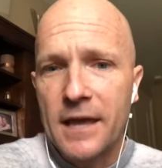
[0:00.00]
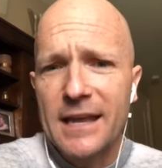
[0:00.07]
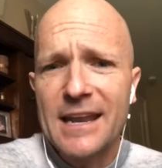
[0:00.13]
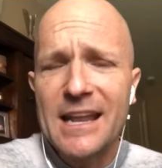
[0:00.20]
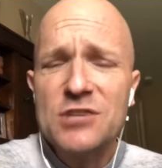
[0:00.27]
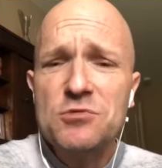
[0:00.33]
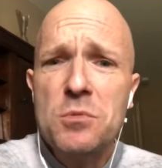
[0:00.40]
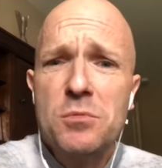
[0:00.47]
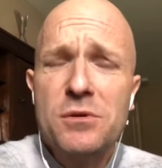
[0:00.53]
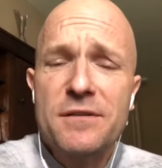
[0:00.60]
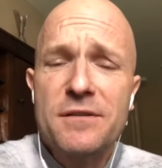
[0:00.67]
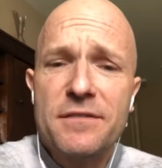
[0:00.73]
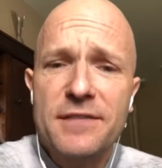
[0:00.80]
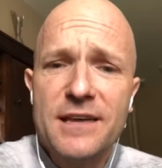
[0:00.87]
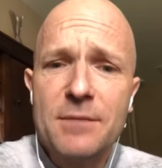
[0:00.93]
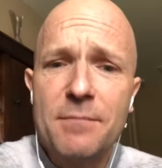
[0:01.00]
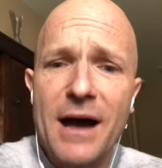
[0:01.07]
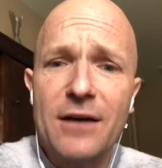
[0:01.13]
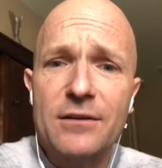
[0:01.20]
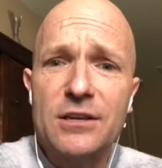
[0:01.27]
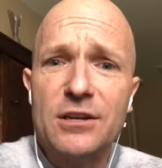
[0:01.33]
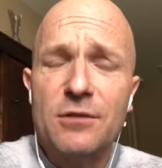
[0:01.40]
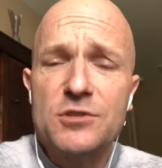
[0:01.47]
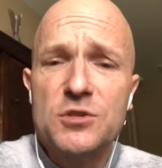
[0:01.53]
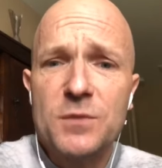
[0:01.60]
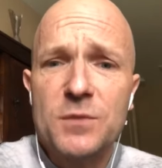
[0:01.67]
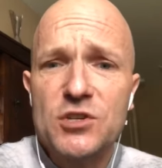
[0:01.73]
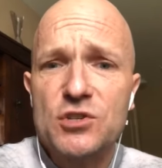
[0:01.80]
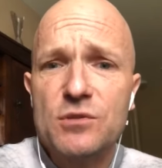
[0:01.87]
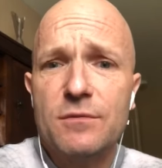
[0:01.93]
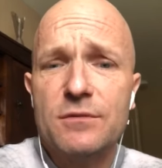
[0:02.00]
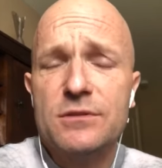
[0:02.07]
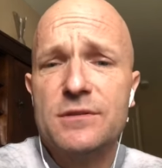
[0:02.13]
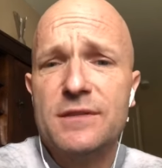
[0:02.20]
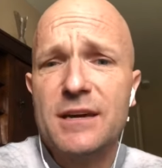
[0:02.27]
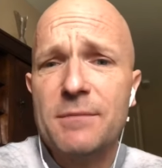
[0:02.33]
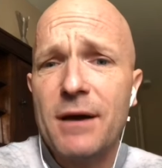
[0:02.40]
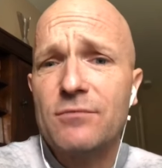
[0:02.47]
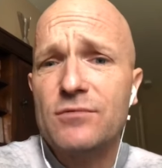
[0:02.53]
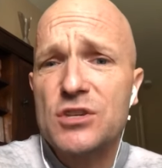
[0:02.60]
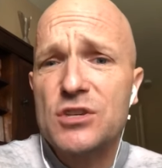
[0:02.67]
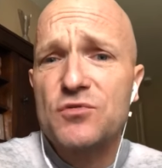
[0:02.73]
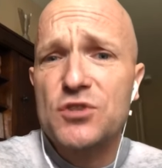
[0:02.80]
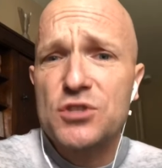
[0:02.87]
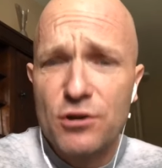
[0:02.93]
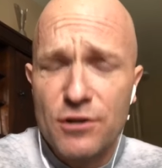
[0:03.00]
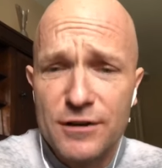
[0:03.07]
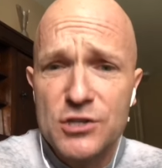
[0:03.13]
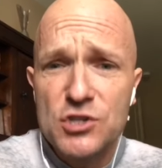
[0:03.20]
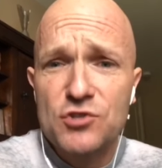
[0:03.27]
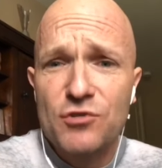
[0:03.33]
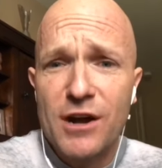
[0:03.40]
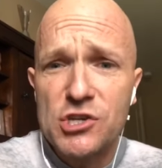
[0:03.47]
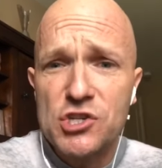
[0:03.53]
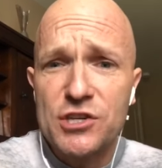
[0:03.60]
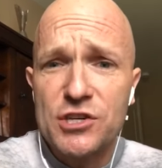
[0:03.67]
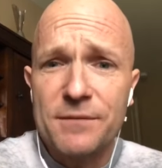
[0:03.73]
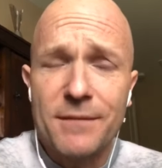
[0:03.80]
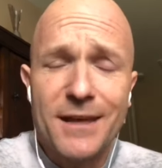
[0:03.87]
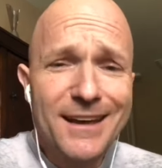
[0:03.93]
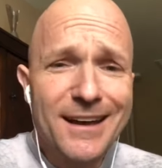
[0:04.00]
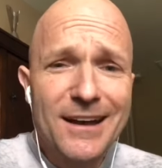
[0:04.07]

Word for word: And, and that's what we want to think about, you know, especially when we think about this return on instruction.